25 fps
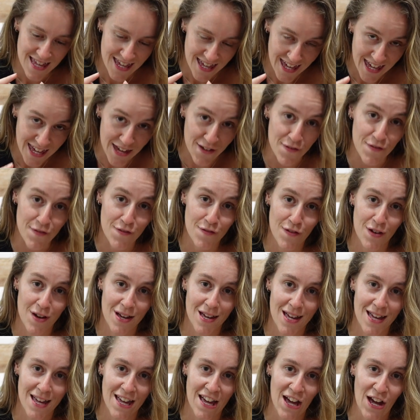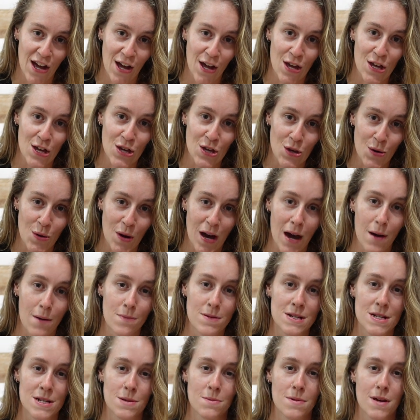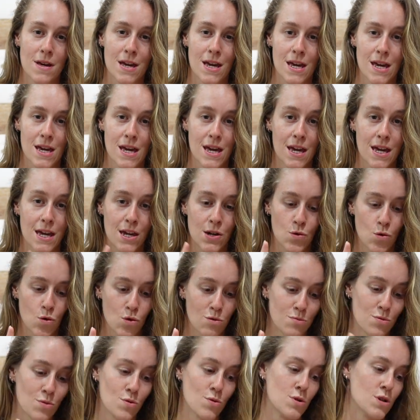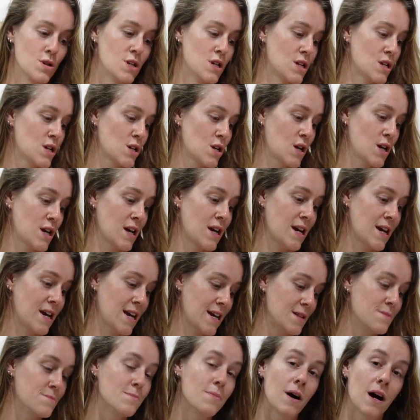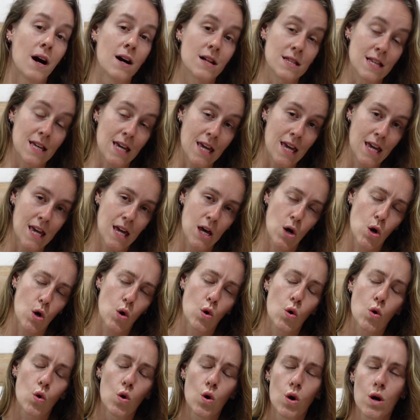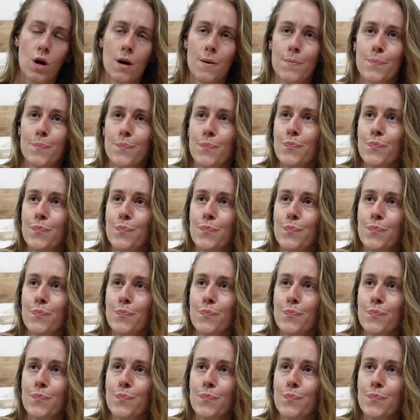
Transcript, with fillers: If you happen to be in Ubud, in Bali, or